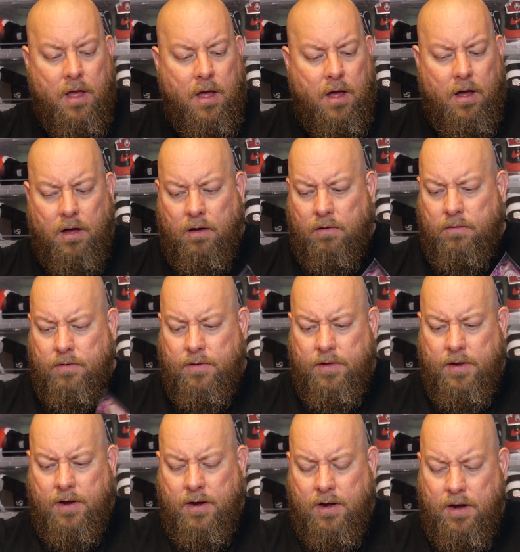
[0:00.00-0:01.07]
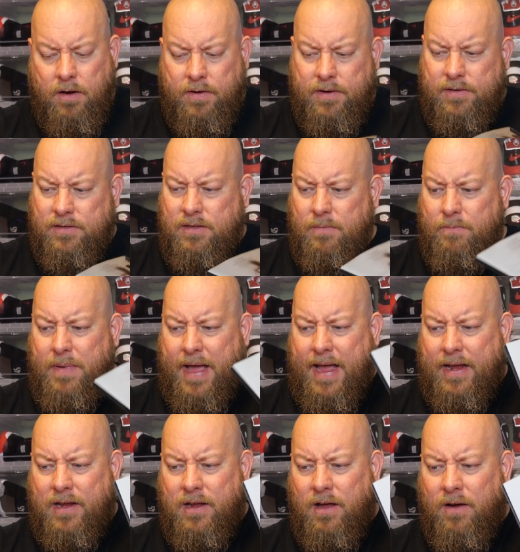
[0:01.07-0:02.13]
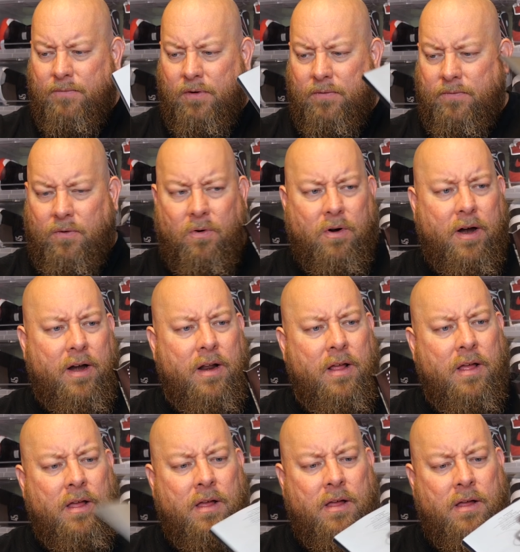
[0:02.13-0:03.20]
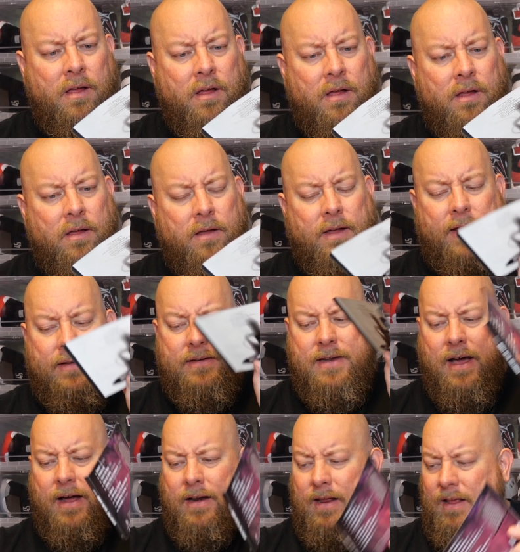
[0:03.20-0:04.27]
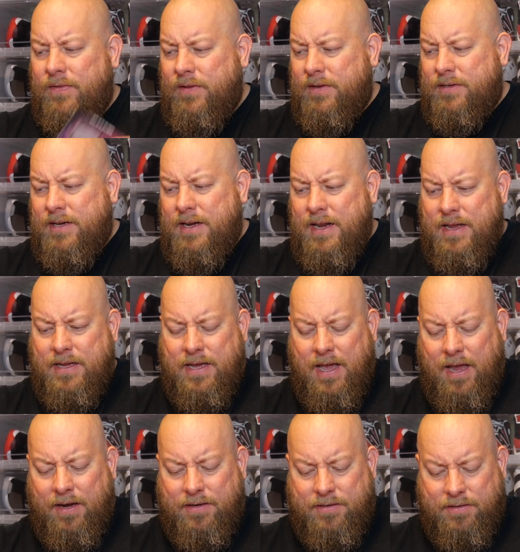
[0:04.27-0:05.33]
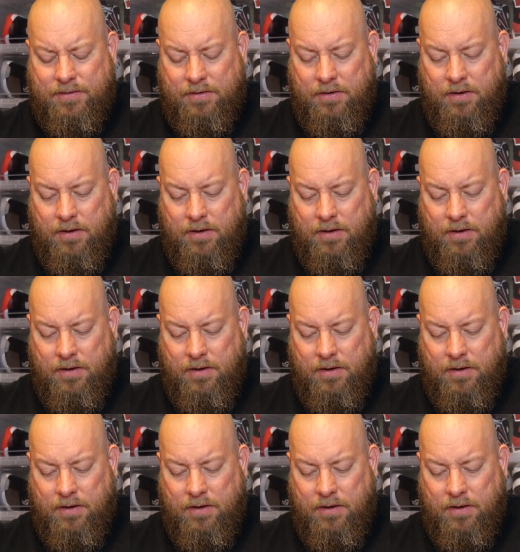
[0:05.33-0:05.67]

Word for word: Oh, here is the back cover for it. It's not in the CD case.